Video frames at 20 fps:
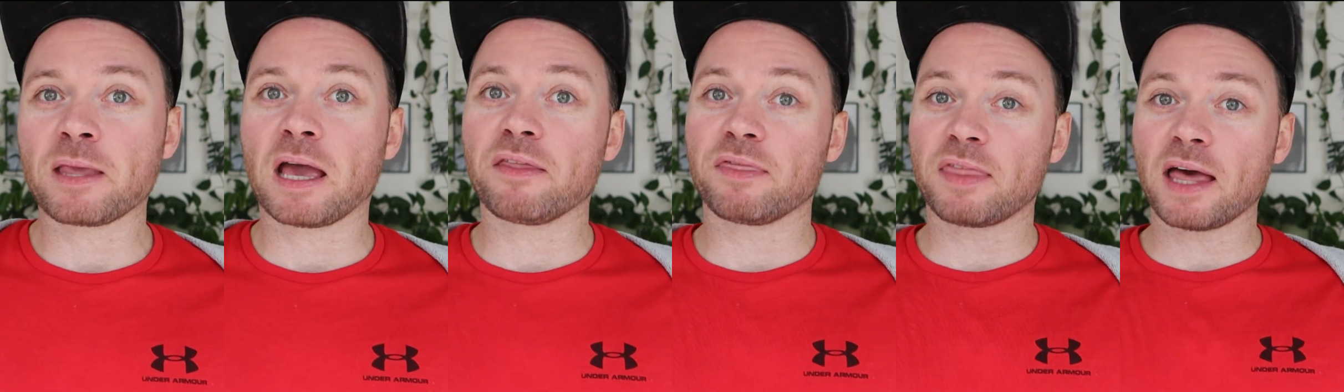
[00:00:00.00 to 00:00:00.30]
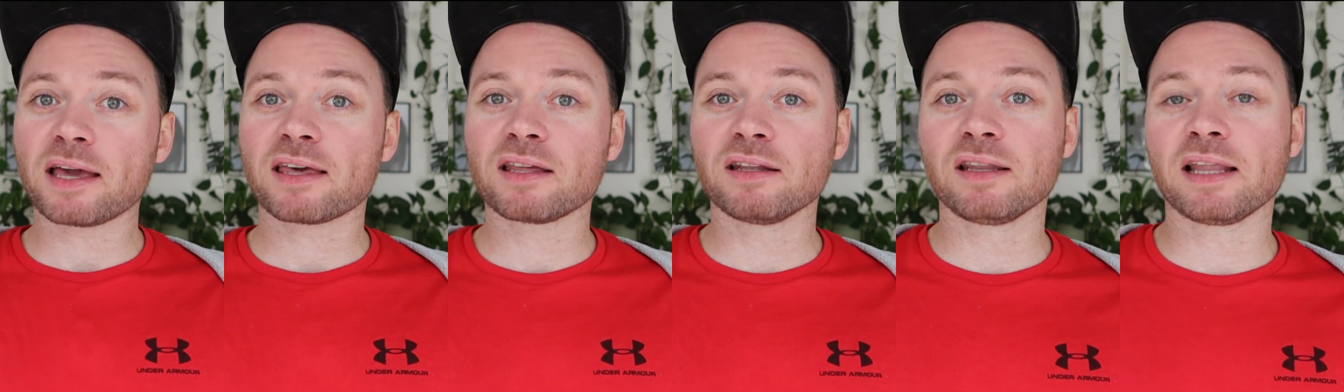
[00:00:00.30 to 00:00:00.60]
And
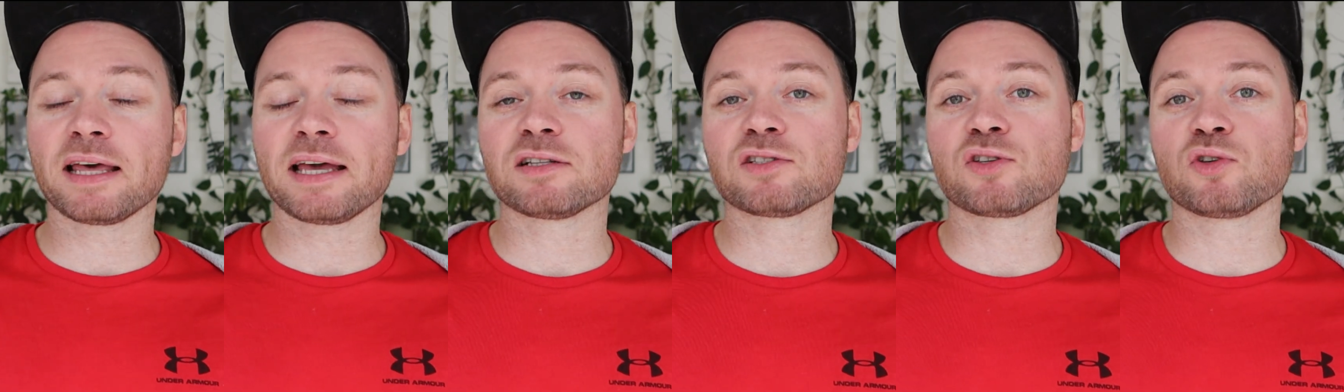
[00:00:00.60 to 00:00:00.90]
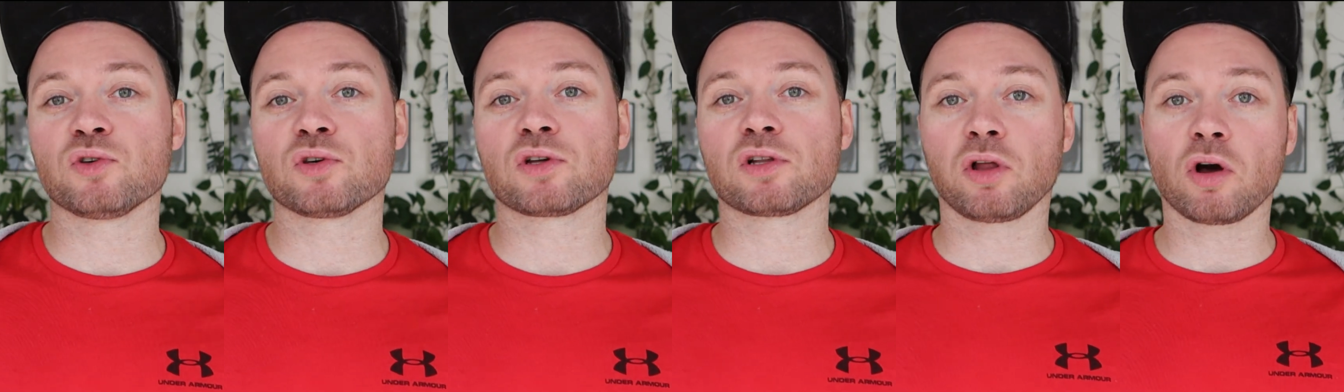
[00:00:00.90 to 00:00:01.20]
that can lead
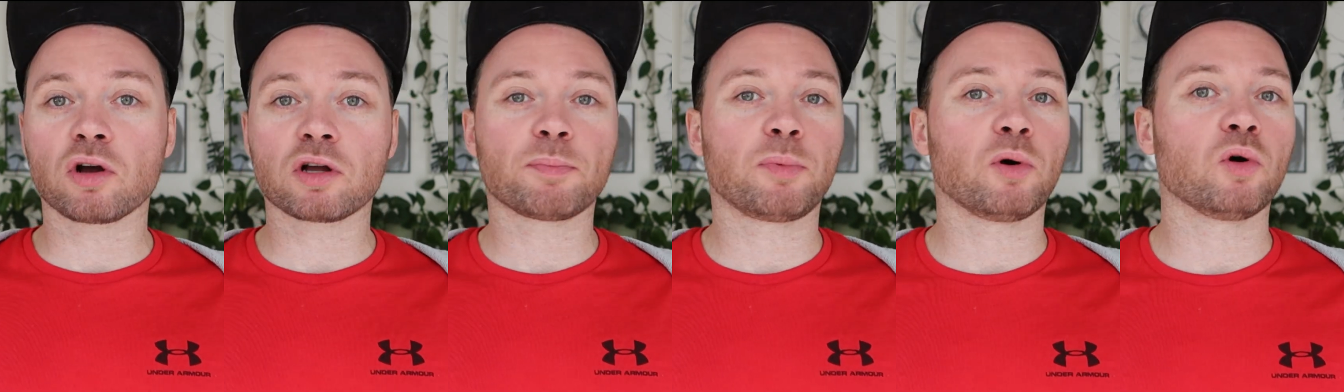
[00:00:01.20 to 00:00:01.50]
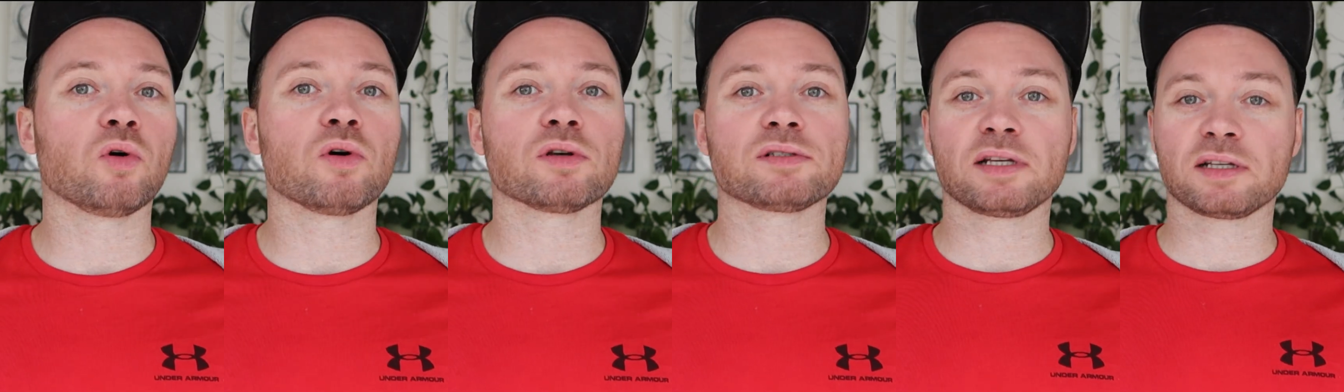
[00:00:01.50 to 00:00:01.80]
to clogged
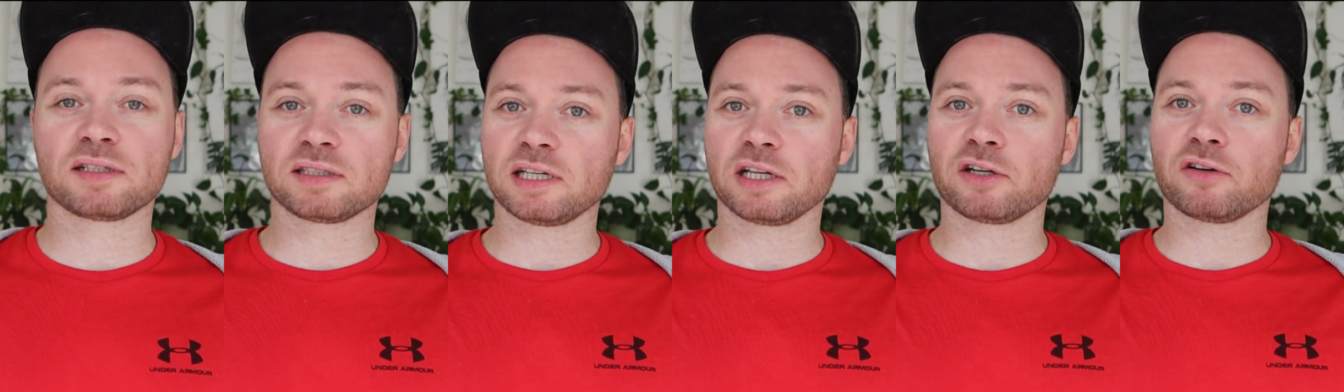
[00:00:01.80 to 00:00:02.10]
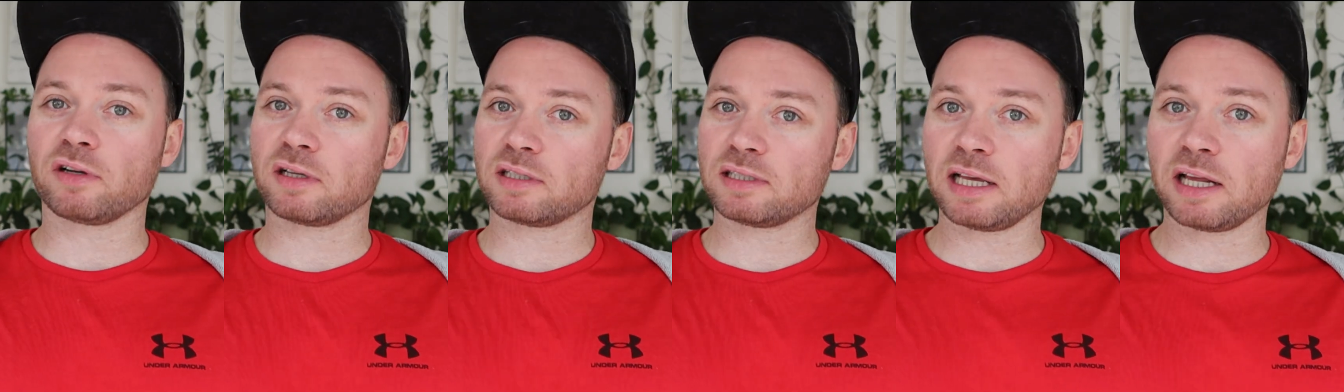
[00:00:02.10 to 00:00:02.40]
pores,
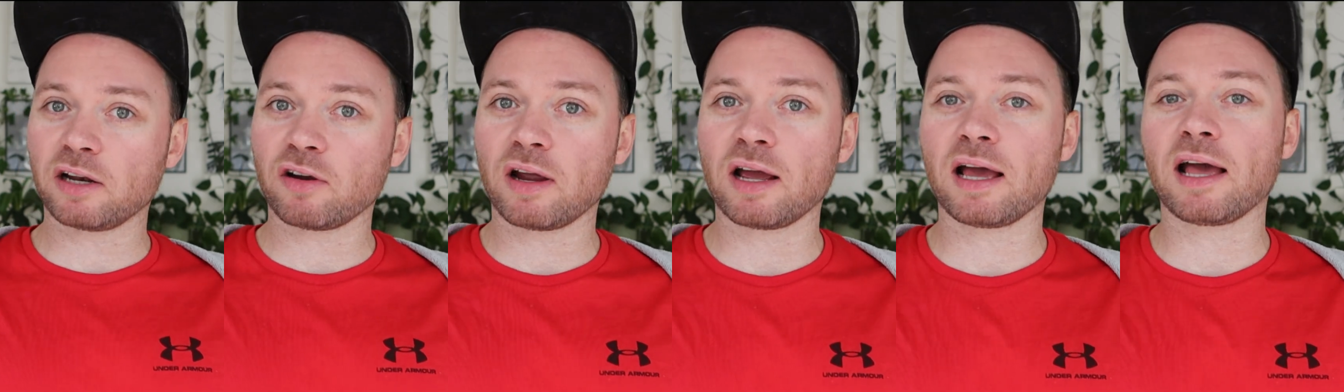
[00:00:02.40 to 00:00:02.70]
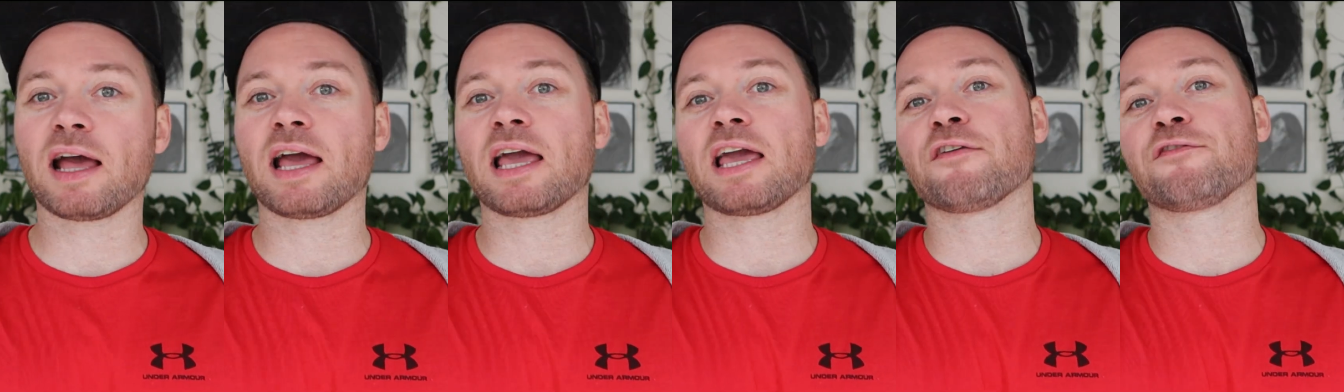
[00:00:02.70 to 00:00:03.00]

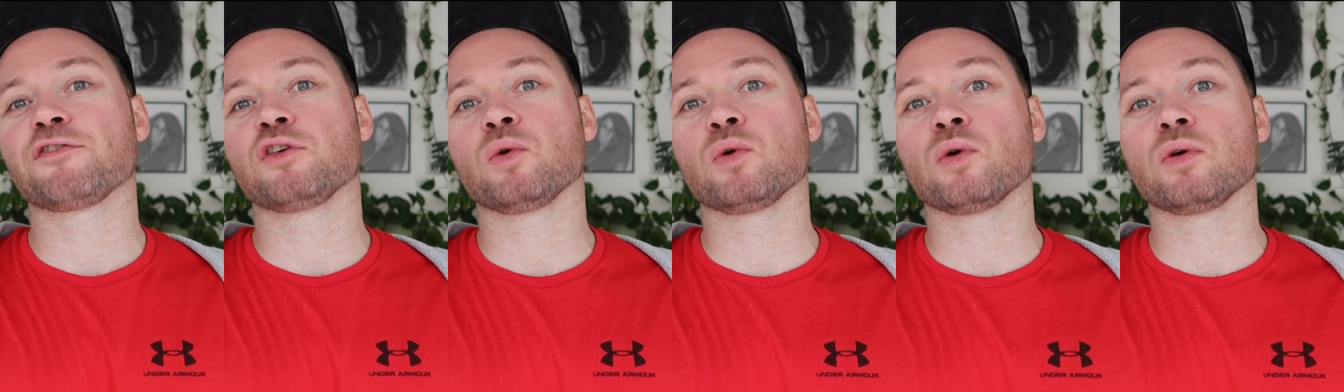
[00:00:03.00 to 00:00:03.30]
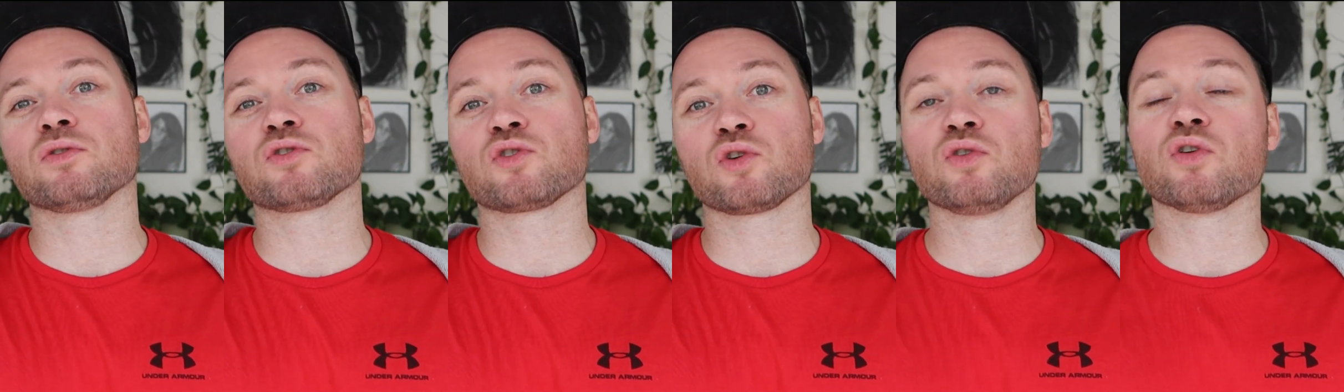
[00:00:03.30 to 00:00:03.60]
etc, if
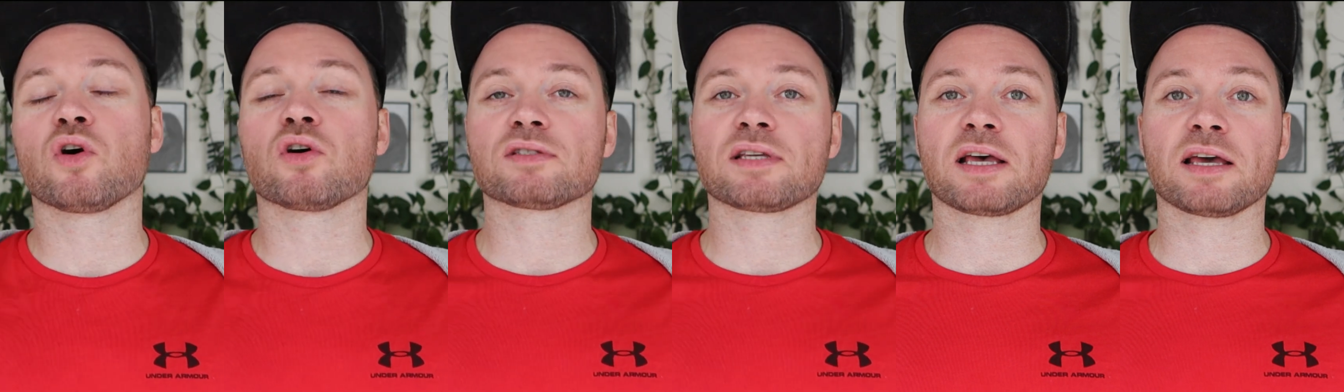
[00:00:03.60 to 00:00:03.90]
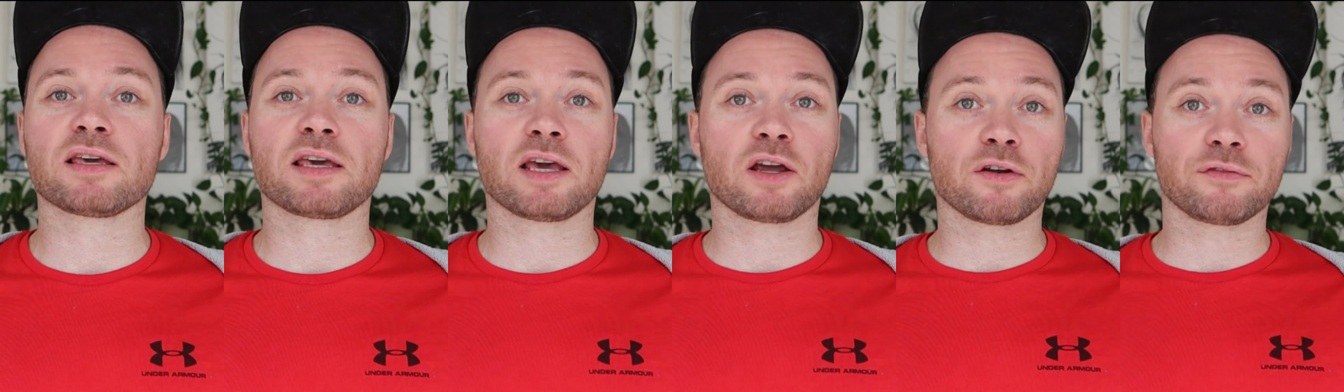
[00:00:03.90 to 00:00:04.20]
you do not
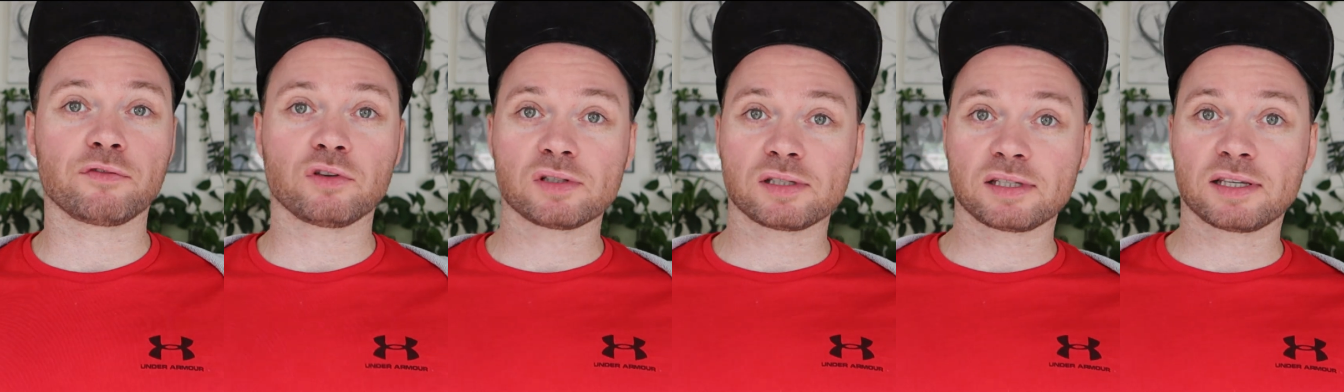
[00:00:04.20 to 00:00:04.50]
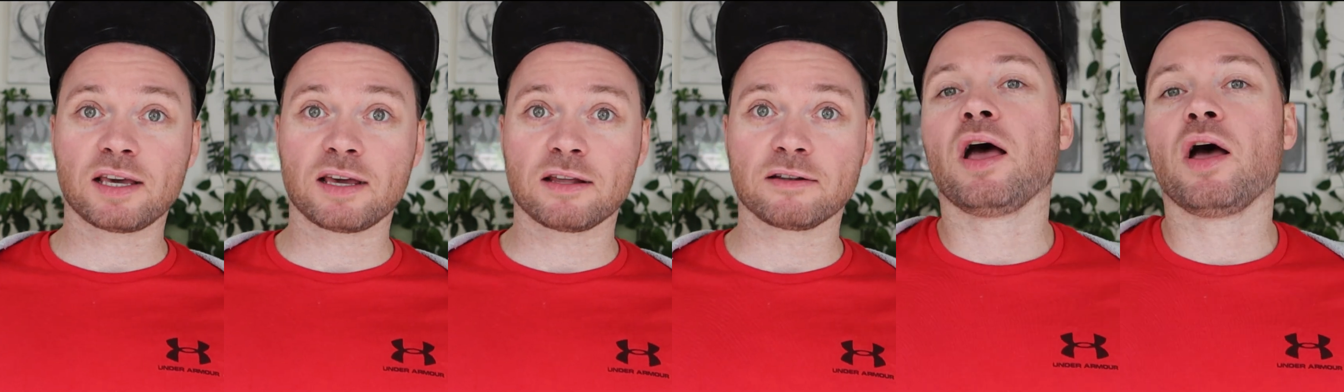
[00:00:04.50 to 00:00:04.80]
take care of your
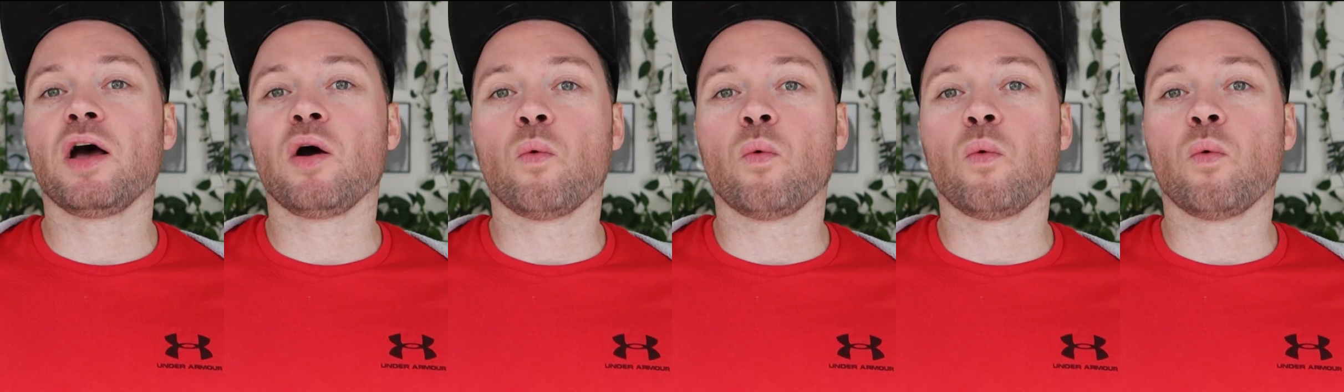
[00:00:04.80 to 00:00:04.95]
skin.